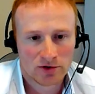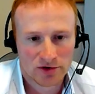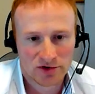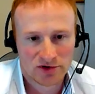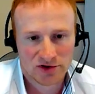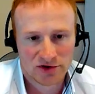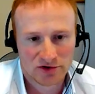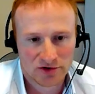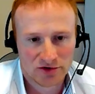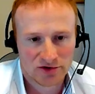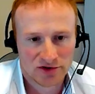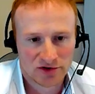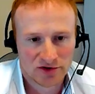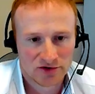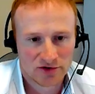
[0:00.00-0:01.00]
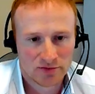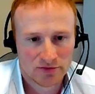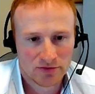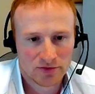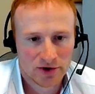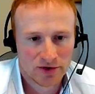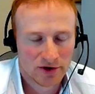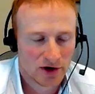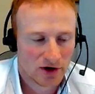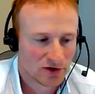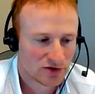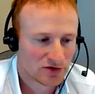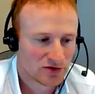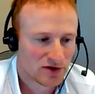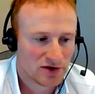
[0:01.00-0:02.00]
consistent system in the
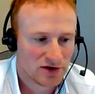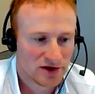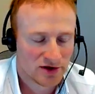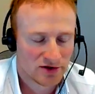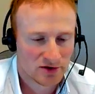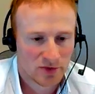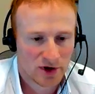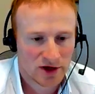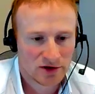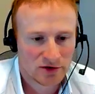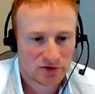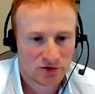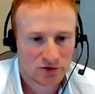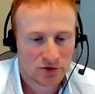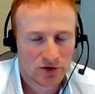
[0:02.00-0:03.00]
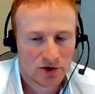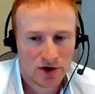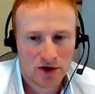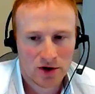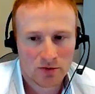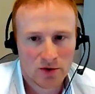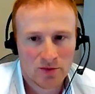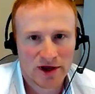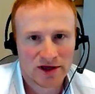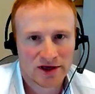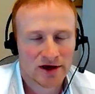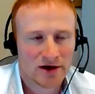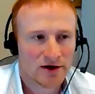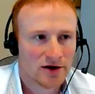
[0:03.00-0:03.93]
last 10 years, and making sure we make